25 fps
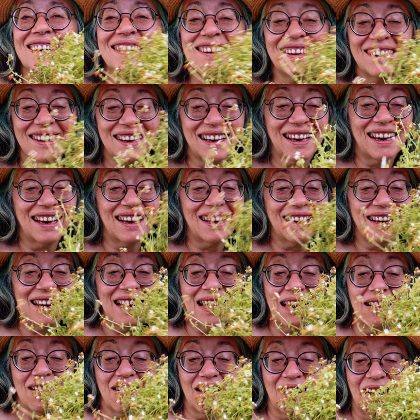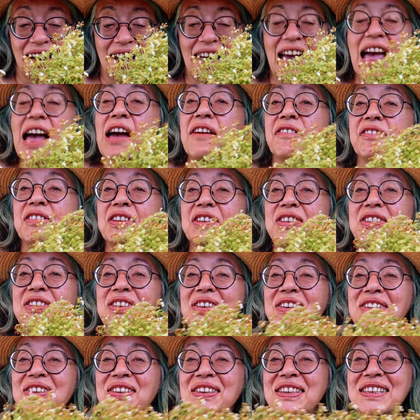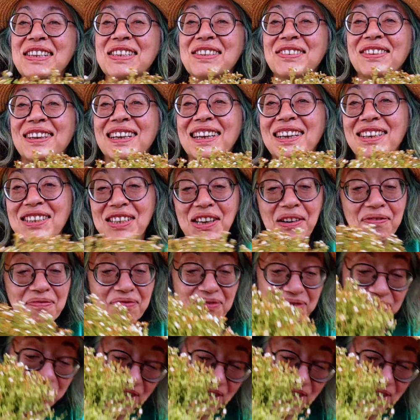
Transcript: Okay, now I have to show you this one because I'm